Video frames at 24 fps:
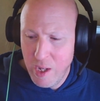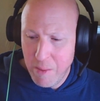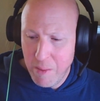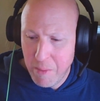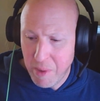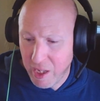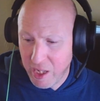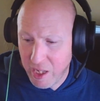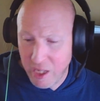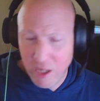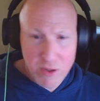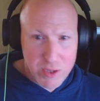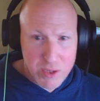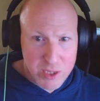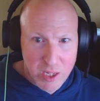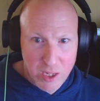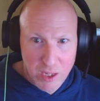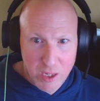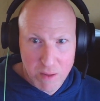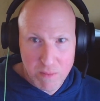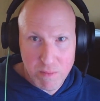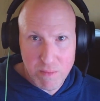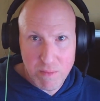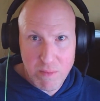But Kill
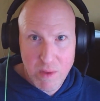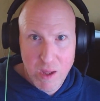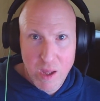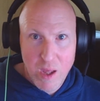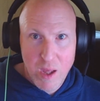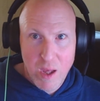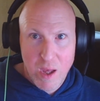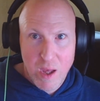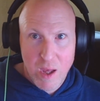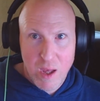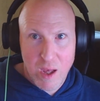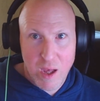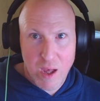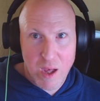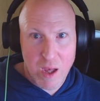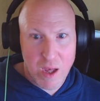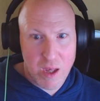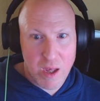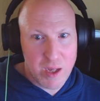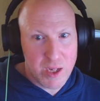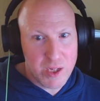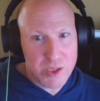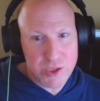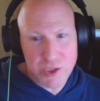Team
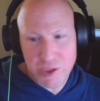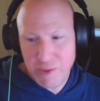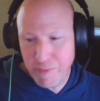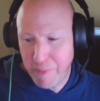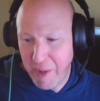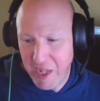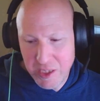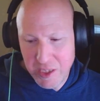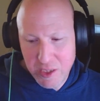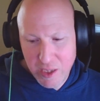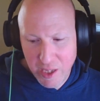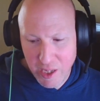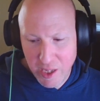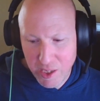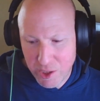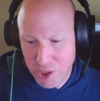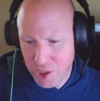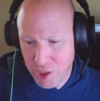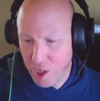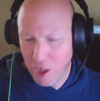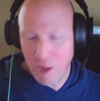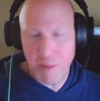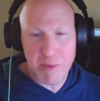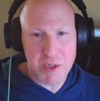is basically a
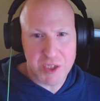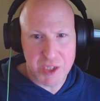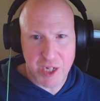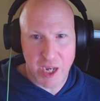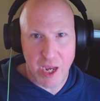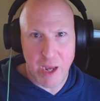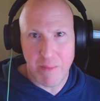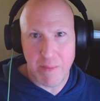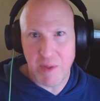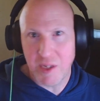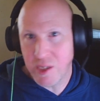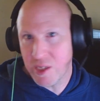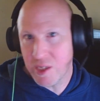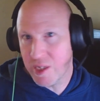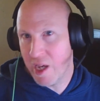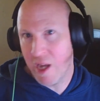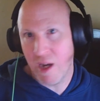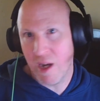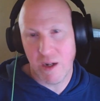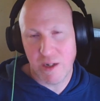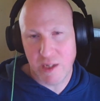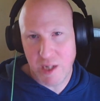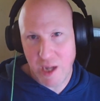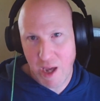skirmish game that's
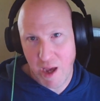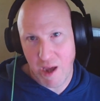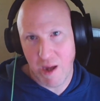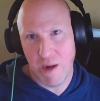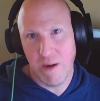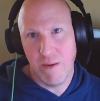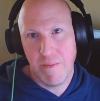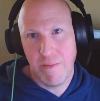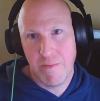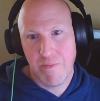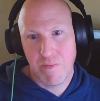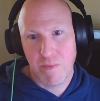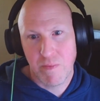10 on 10.